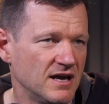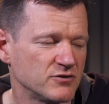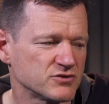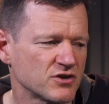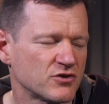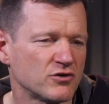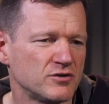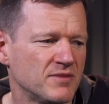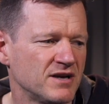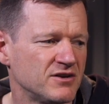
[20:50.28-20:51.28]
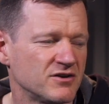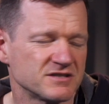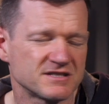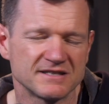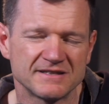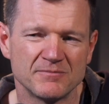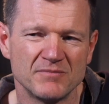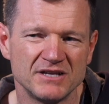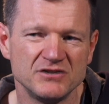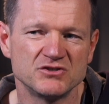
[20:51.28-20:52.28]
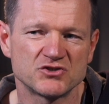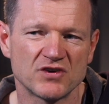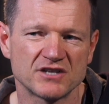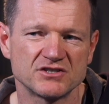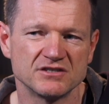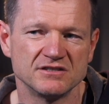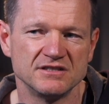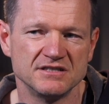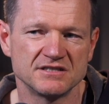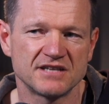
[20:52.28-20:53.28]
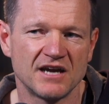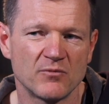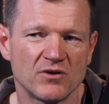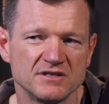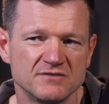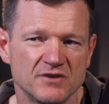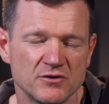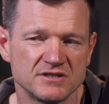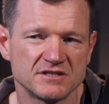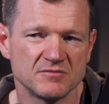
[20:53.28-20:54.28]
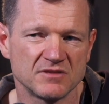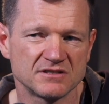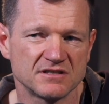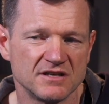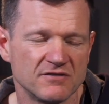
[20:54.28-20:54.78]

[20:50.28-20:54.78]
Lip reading: and also, Con, you may notice that the menu structure in this camera is very similar to the